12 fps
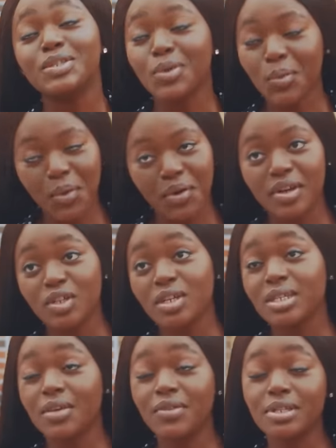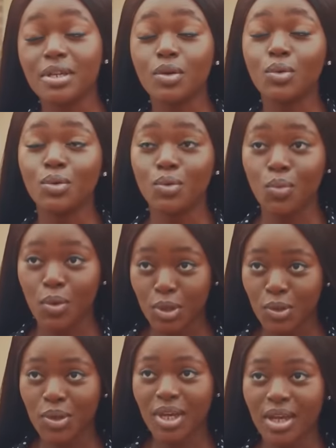Don't worry, just give it a good
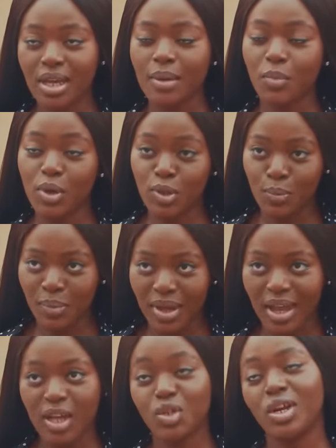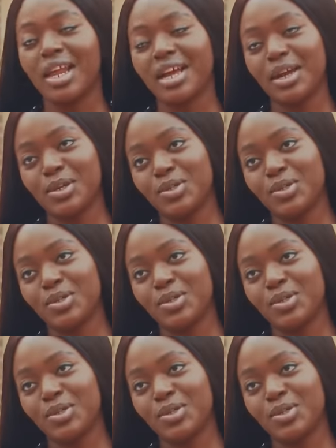wash, okay? And I'm going to pay extra like I